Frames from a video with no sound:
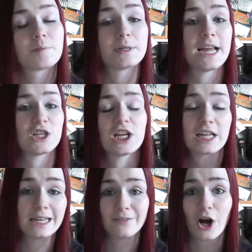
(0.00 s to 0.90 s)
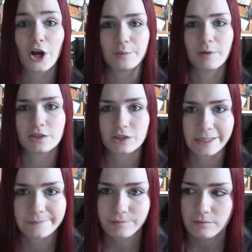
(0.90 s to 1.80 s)
potentially going to live at home last
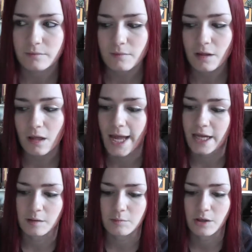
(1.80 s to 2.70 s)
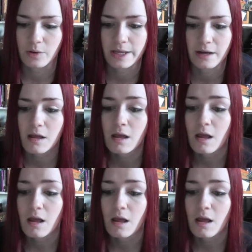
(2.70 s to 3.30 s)
year and commute in.